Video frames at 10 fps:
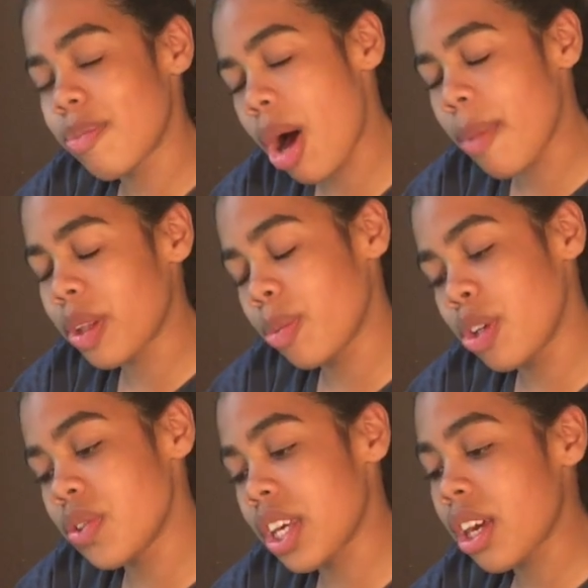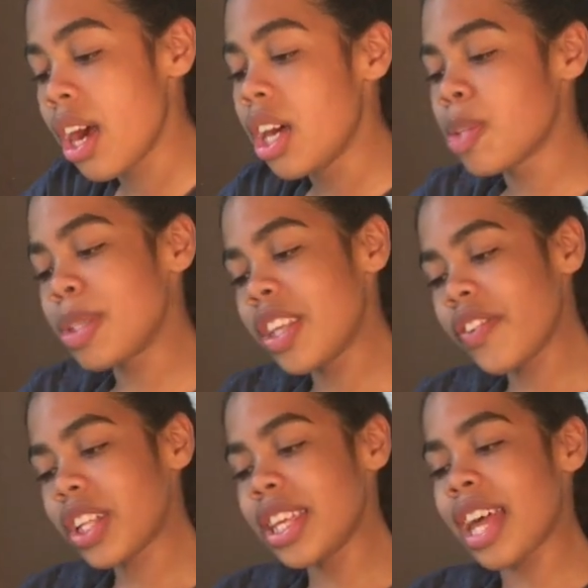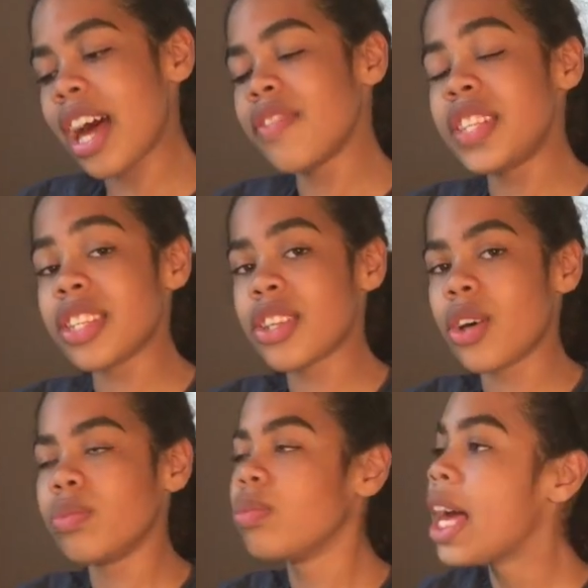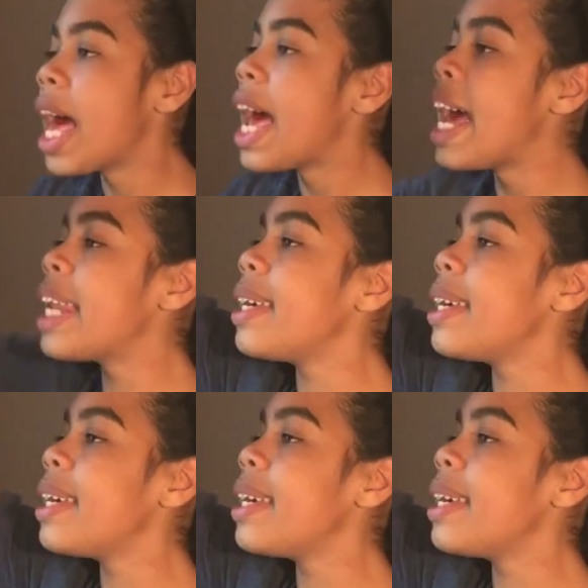of popular music, specifically that of disco. Hit